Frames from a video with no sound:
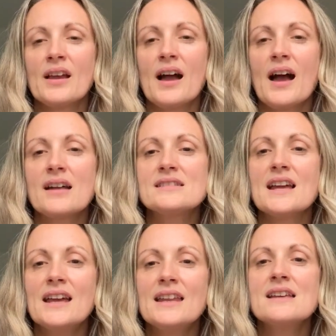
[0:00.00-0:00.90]
and
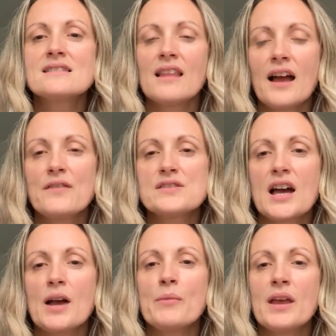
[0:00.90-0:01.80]
in his
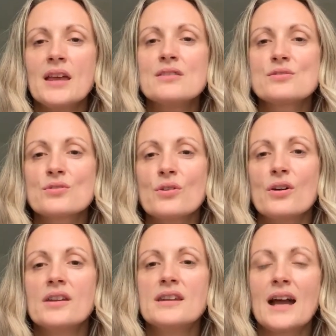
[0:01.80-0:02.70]
lifetime he
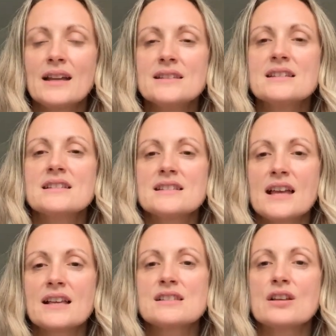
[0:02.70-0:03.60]
saw
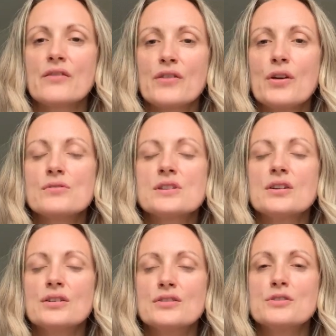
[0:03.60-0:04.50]
ninety-six of those one
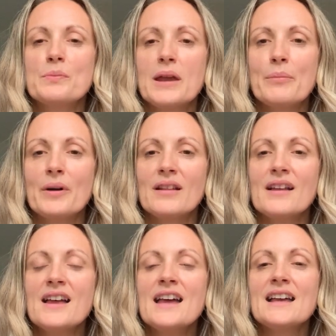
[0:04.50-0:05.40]
hundred people
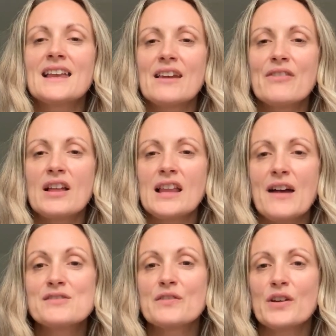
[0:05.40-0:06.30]
give their
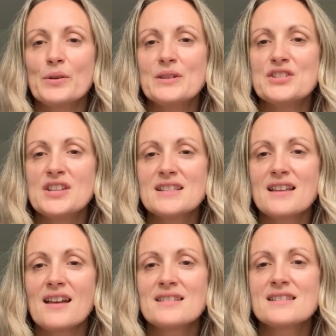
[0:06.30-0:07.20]
lives to following
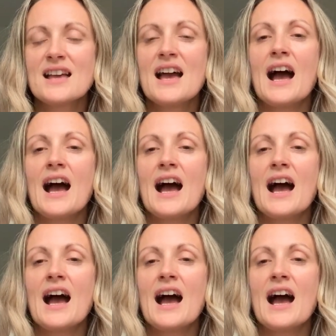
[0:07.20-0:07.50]
Jesus,